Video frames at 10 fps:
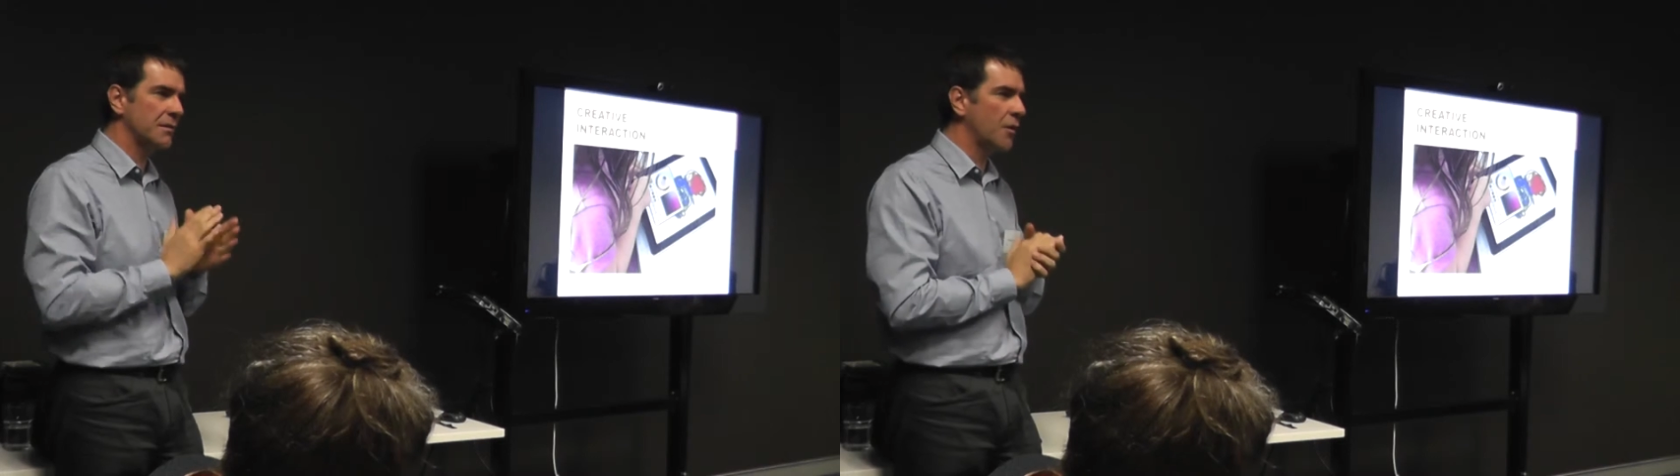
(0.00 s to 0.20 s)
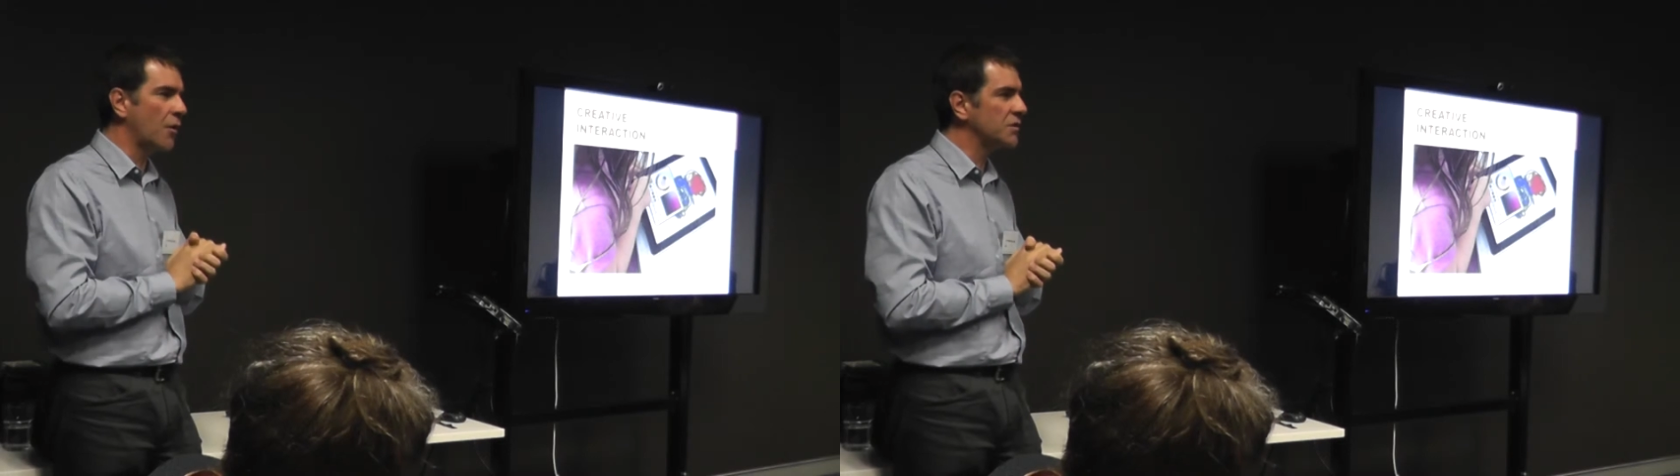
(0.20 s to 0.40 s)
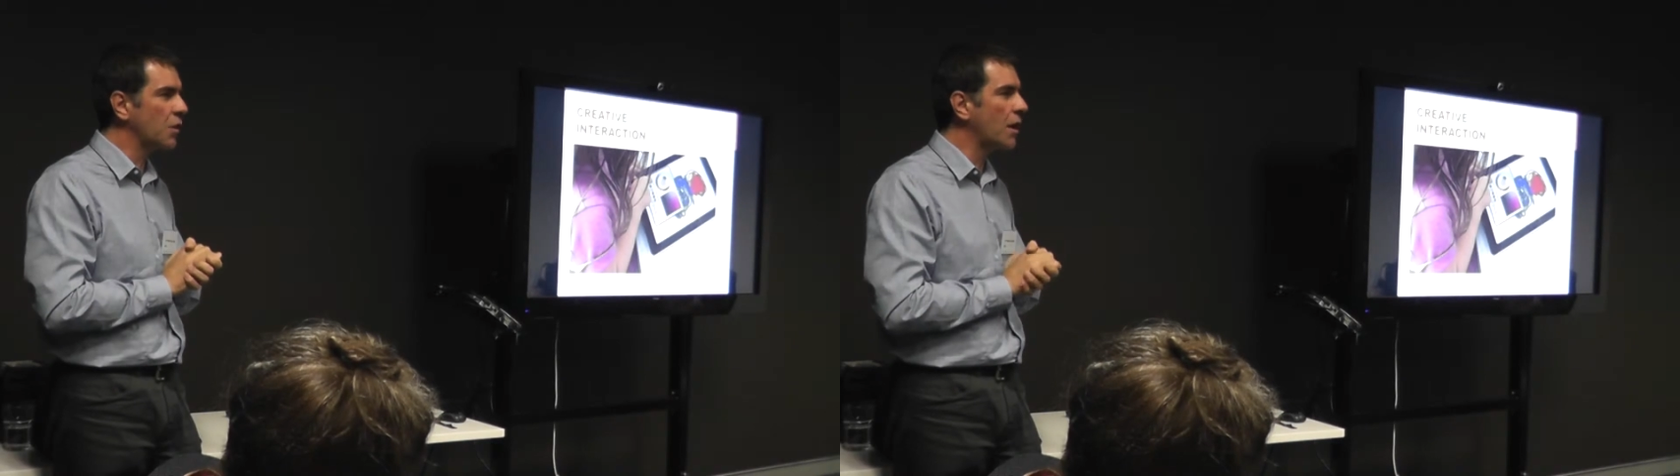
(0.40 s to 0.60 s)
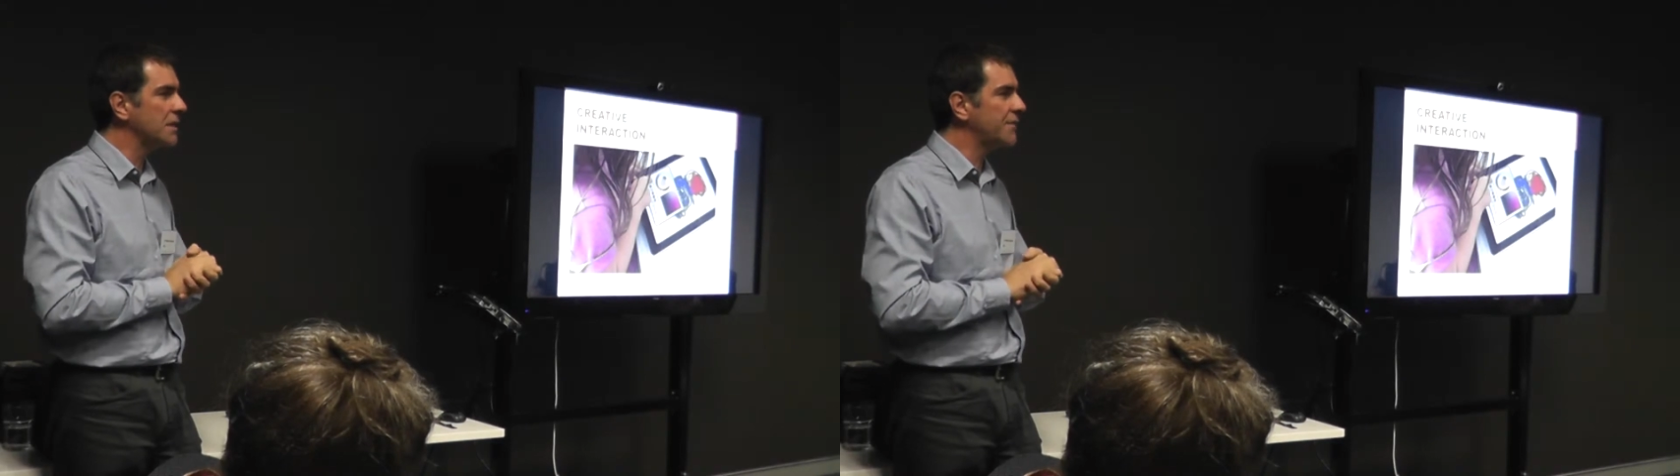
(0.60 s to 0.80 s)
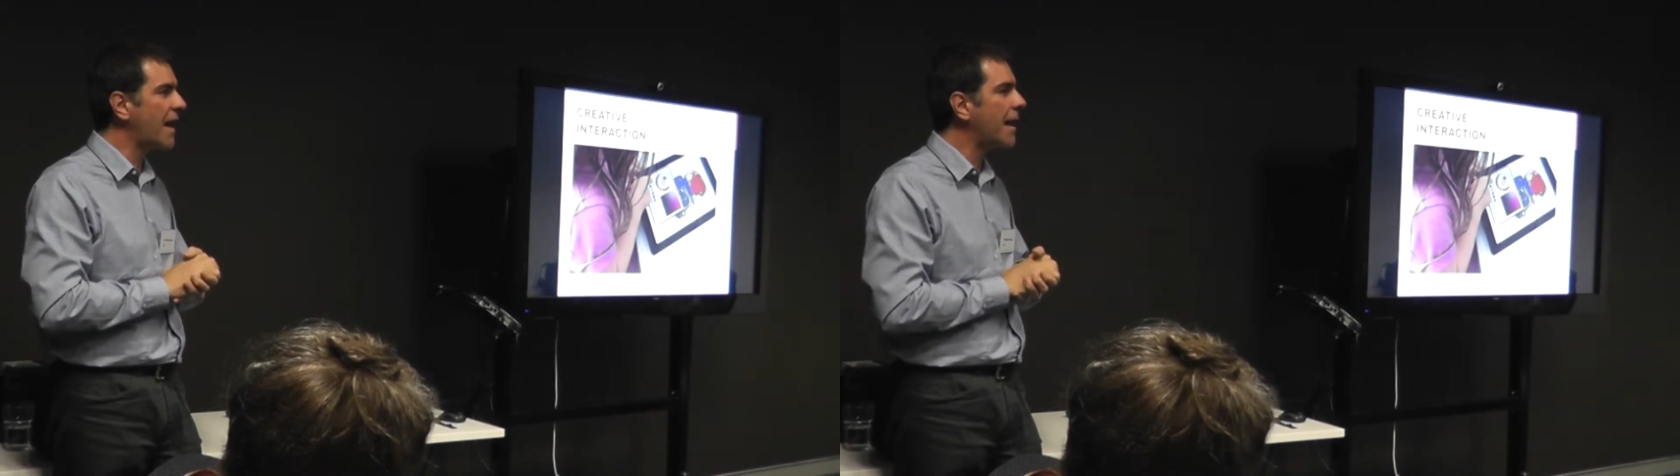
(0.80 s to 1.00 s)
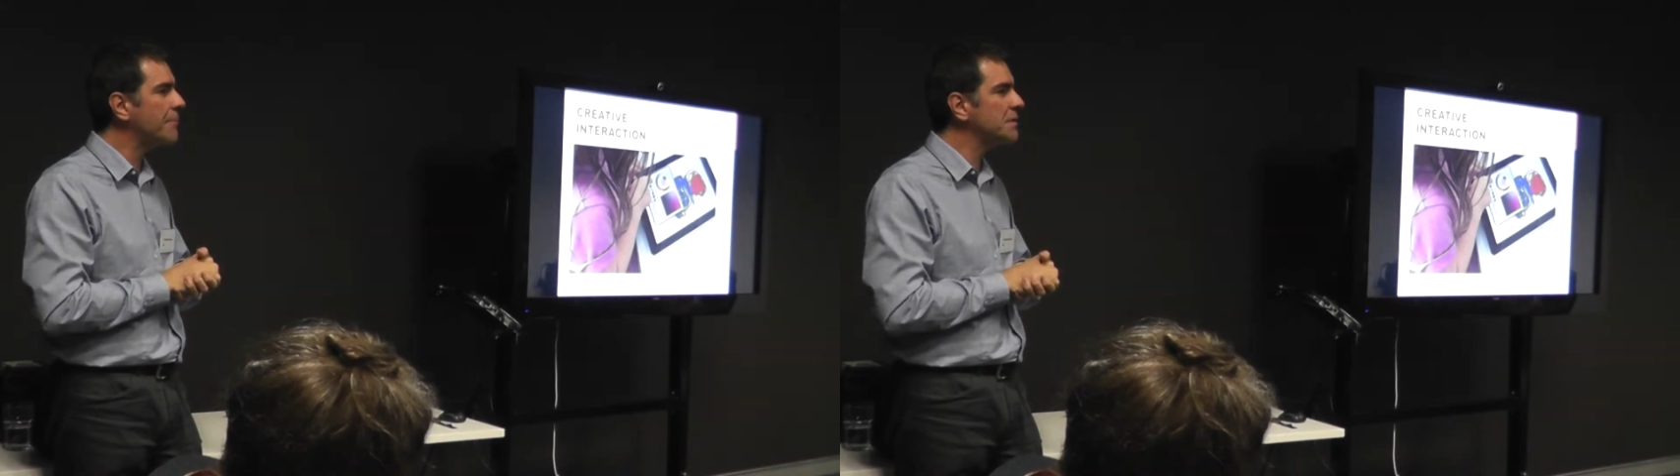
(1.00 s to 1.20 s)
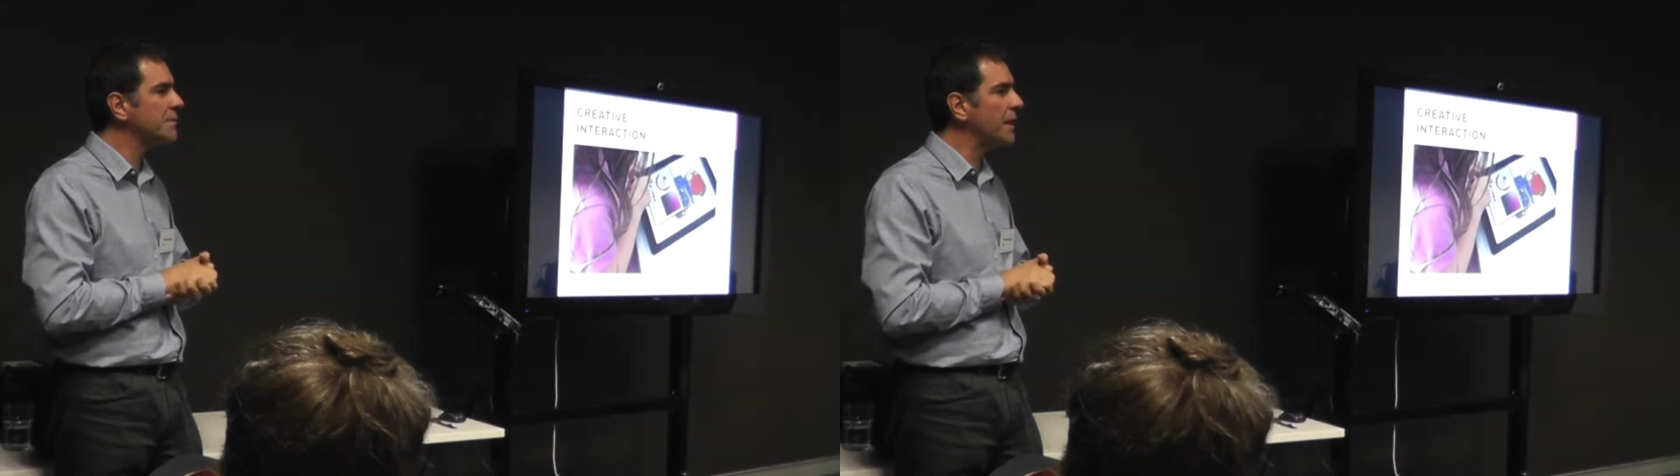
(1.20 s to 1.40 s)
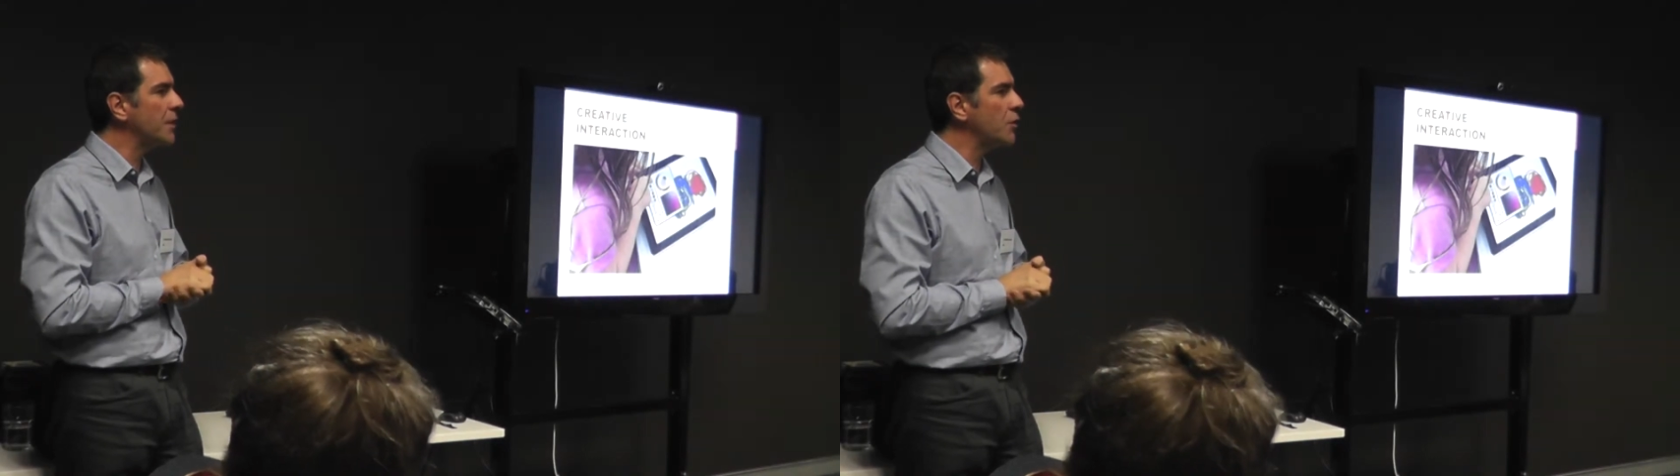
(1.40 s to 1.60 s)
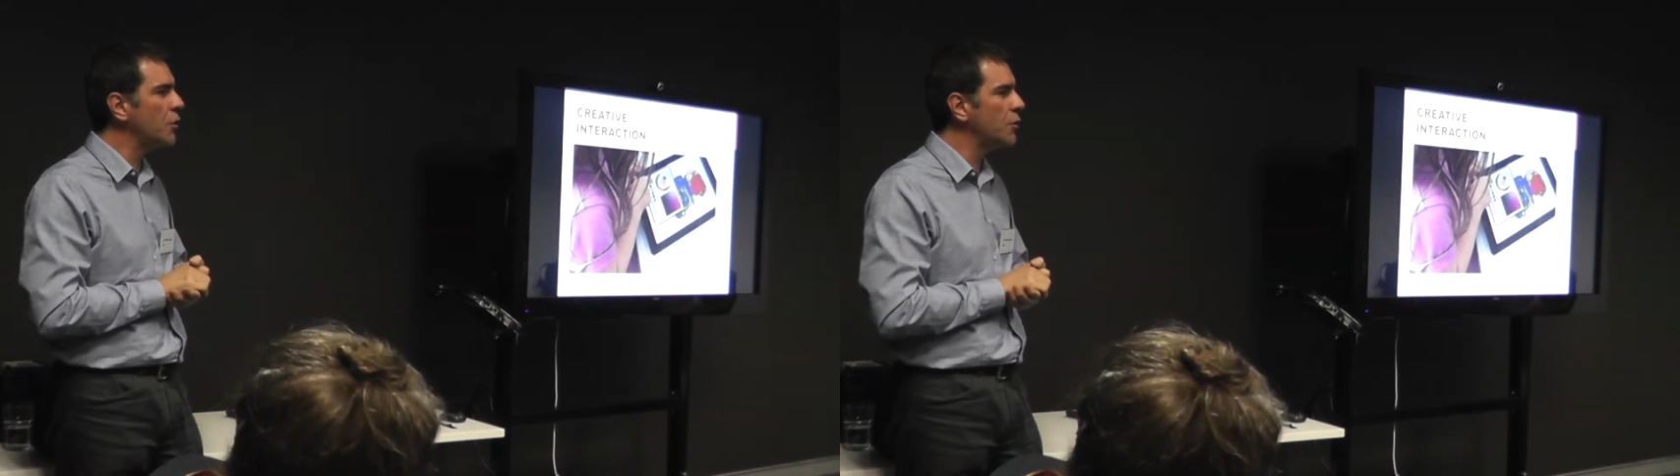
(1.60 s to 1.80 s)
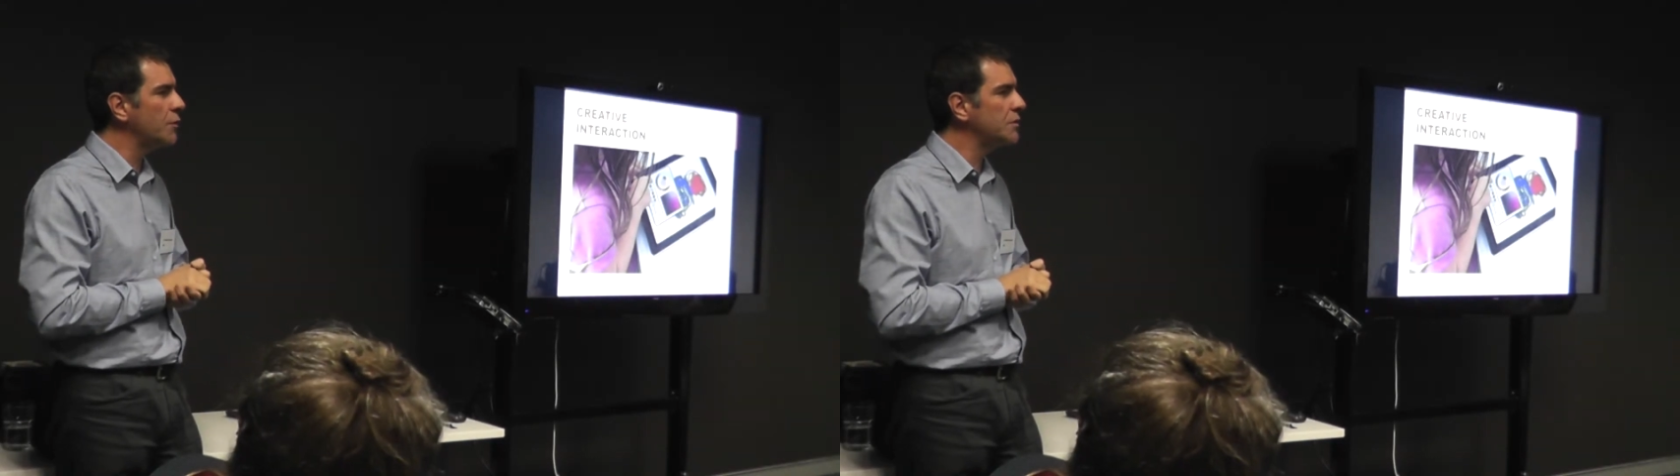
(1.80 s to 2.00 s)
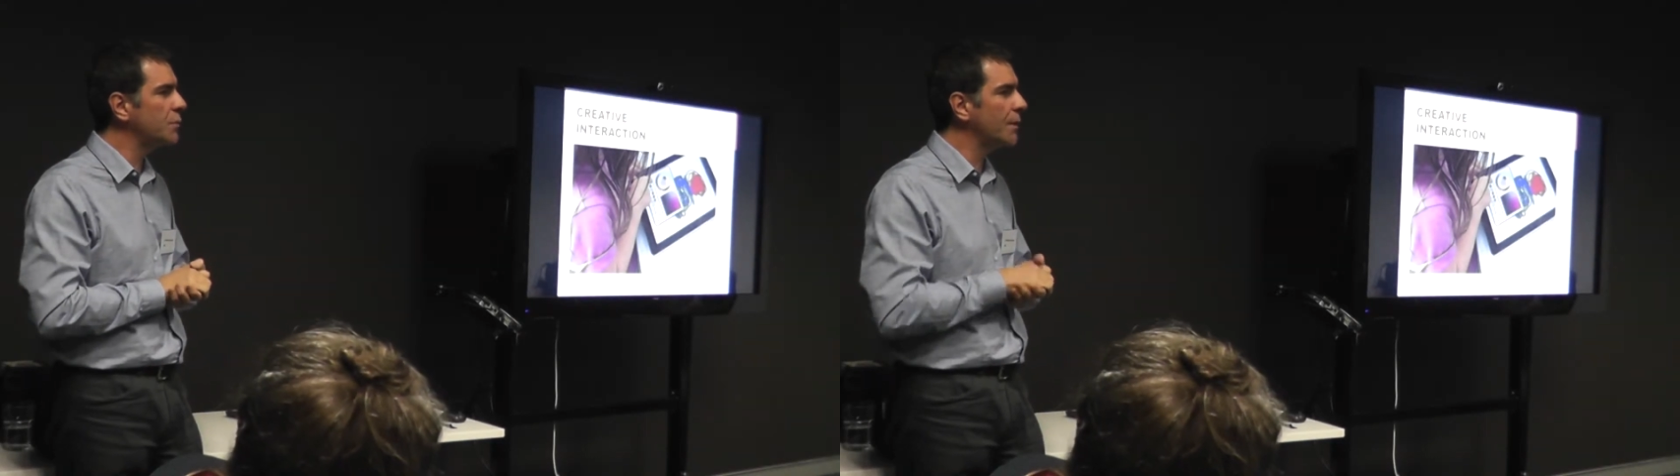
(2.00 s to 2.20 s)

those kinds of apps being used.